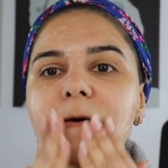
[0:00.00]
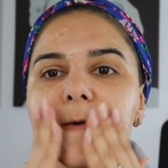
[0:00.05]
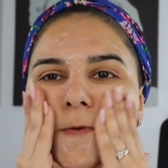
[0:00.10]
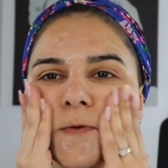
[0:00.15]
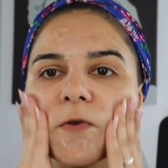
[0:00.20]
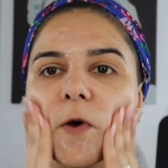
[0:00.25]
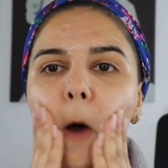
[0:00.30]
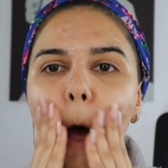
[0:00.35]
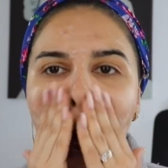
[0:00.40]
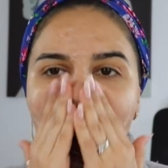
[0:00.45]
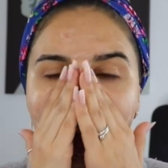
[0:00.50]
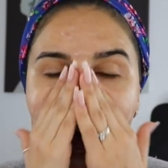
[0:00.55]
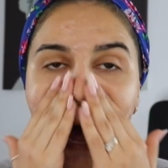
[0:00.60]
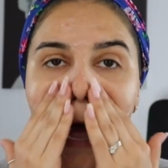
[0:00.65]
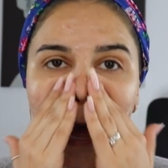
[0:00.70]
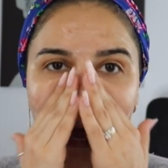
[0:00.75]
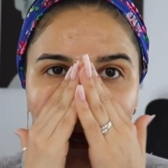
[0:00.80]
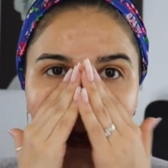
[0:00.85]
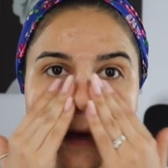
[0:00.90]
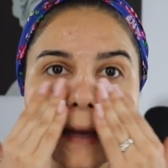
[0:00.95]
So
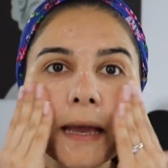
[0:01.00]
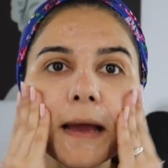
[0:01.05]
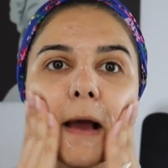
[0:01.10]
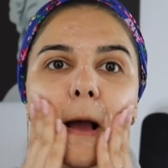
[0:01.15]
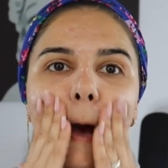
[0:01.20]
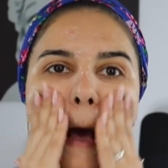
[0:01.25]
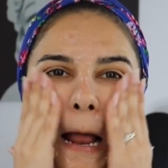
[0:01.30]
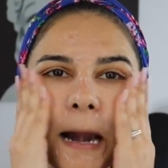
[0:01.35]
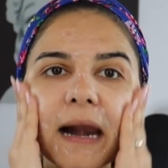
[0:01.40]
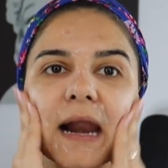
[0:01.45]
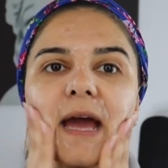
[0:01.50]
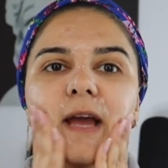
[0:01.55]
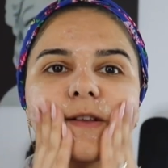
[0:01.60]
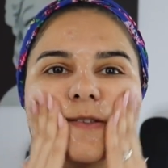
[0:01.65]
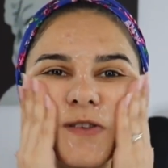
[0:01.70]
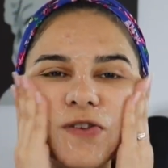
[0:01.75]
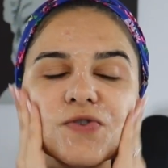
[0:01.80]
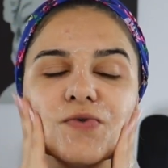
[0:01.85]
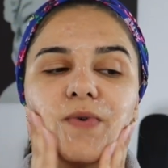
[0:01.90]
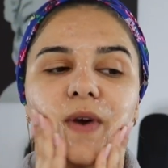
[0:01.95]
I
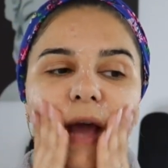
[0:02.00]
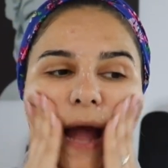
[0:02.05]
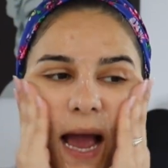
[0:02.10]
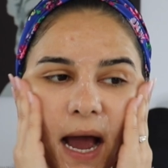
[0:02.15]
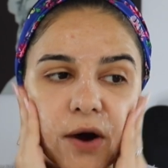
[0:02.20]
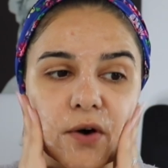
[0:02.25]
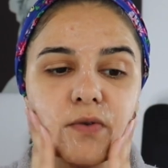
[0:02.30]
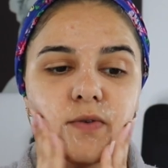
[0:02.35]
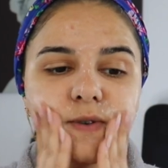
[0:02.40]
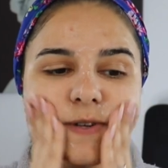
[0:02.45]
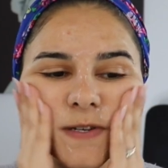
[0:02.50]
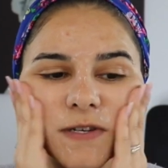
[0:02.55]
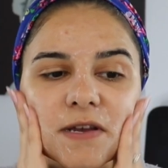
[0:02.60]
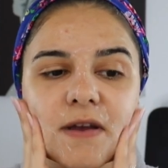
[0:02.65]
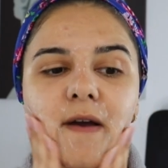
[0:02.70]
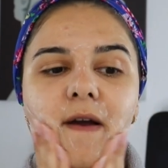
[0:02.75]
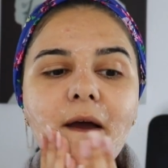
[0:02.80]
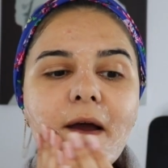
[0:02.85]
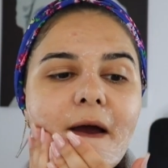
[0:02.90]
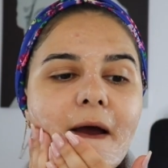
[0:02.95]
like to count
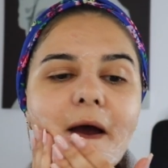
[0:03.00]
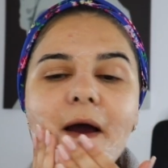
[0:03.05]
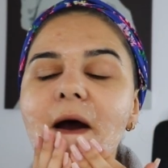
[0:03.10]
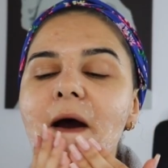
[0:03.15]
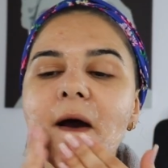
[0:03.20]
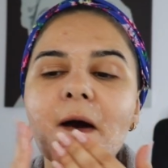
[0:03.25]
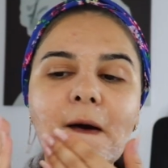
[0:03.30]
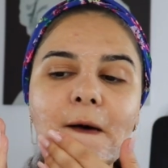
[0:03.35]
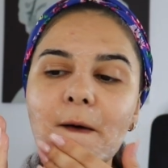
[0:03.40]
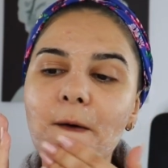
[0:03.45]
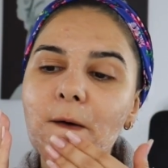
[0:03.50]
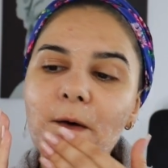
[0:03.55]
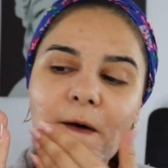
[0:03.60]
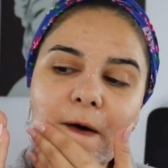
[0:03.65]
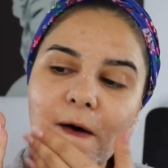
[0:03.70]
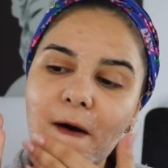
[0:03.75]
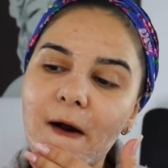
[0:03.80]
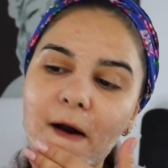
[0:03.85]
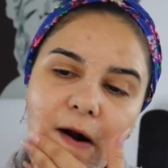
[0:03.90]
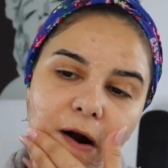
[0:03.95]

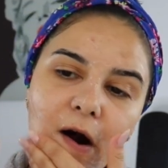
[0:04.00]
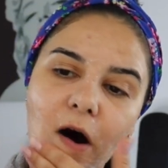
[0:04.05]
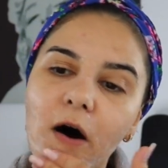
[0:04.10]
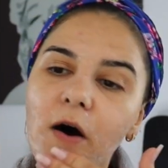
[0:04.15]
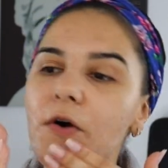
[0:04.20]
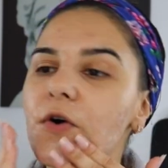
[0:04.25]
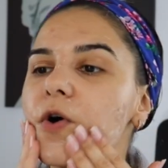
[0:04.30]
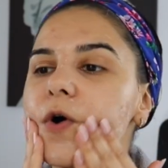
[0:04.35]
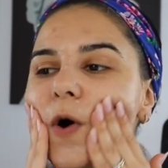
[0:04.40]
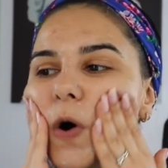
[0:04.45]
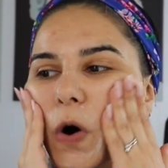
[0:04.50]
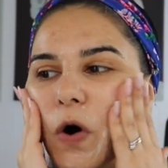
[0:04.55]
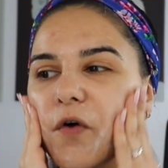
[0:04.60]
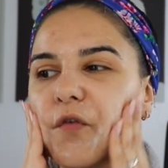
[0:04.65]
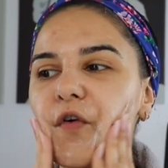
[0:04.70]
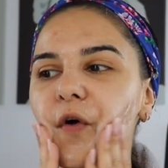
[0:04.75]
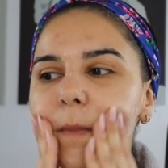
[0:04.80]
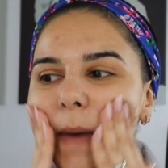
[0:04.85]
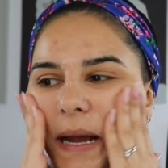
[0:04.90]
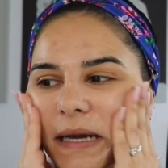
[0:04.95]
or I'll go
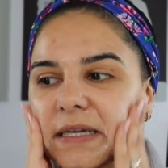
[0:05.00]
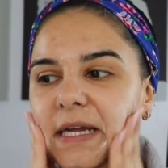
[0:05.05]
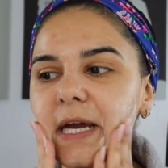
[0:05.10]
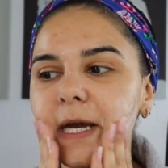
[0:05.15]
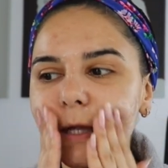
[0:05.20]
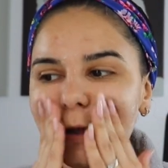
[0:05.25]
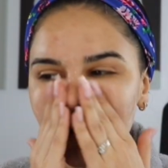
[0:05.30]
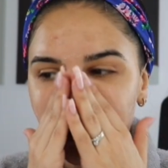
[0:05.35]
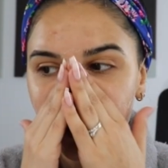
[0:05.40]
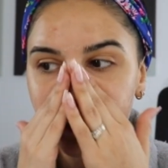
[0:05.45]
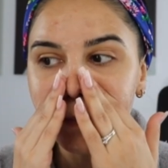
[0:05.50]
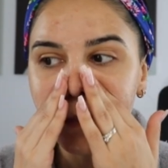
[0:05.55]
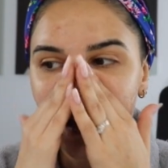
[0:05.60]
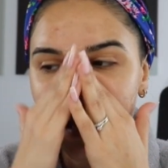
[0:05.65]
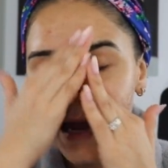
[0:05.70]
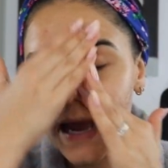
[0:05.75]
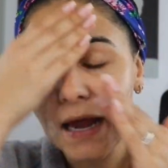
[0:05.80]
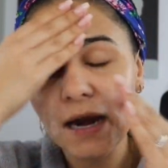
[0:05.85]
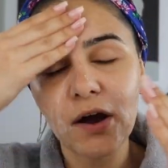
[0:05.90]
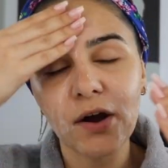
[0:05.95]
over my day a little
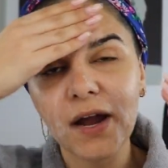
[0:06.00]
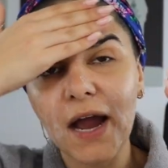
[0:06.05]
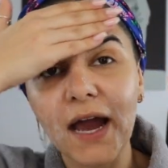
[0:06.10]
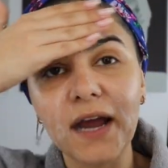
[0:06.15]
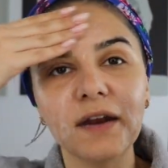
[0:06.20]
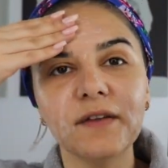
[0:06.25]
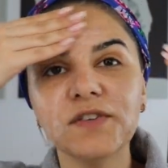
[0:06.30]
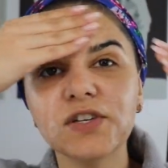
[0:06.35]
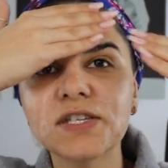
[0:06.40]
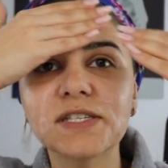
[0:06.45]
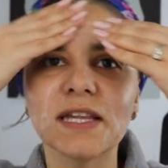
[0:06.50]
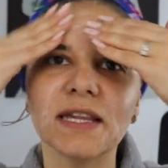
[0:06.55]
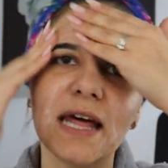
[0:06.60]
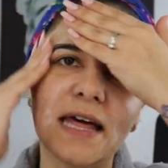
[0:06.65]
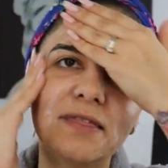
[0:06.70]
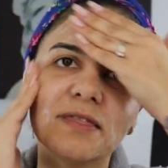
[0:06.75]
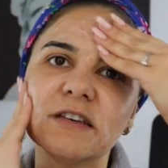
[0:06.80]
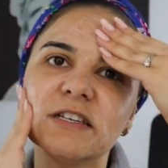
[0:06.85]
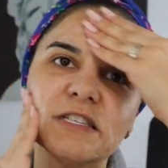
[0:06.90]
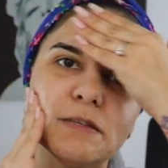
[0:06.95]
bit and I'll kind of just
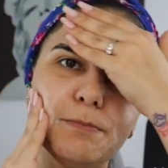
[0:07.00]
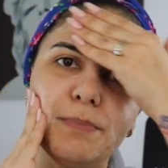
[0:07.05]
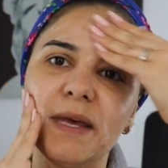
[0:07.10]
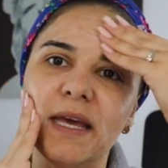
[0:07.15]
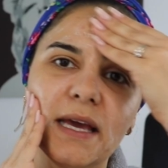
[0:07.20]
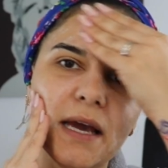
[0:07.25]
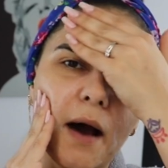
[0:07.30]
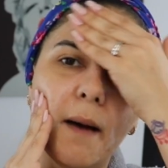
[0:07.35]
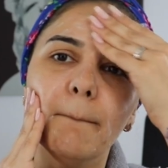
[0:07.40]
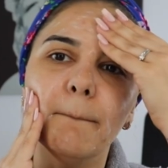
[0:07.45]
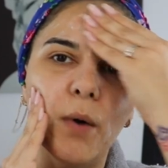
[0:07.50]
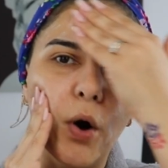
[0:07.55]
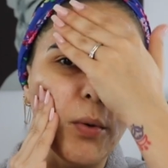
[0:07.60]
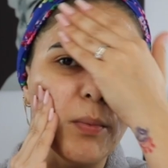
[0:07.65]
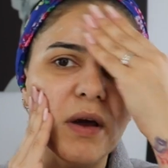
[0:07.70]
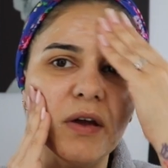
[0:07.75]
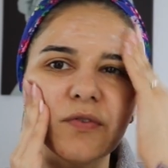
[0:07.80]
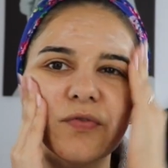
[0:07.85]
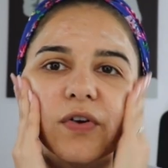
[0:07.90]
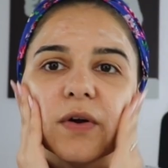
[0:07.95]
let this be a
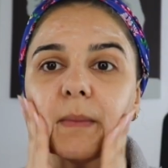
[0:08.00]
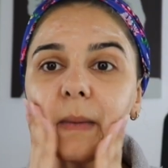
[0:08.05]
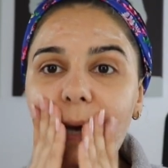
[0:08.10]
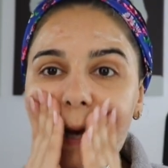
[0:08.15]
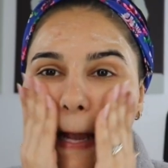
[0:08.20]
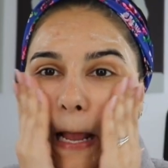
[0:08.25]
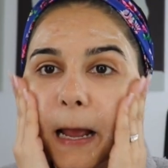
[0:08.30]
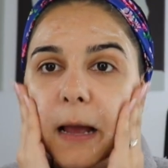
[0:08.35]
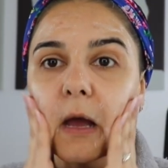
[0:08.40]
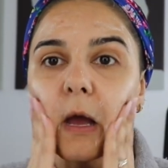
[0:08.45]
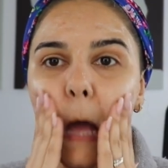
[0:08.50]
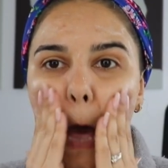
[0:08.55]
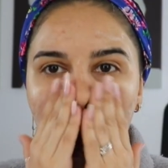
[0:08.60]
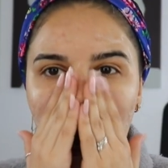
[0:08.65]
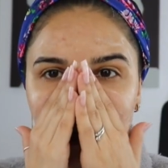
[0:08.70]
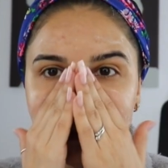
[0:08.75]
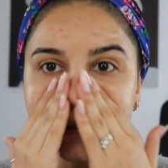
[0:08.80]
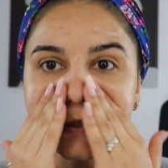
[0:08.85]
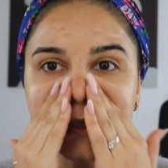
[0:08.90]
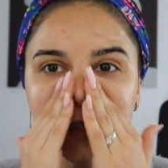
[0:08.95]
moment for me
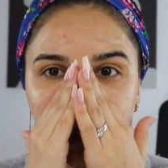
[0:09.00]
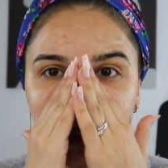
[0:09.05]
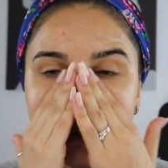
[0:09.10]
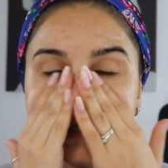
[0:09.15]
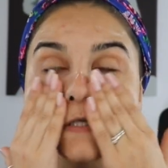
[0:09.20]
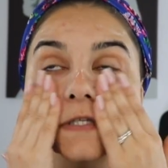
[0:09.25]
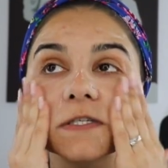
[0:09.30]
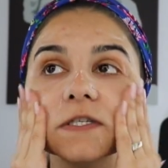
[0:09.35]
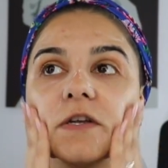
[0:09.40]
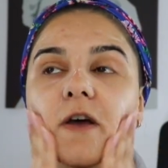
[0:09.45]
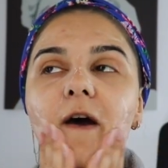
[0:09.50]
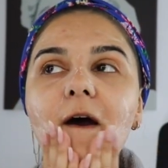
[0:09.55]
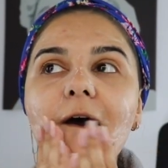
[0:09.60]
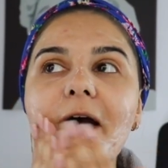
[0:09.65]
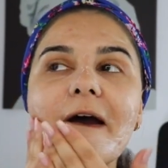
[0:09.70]
to just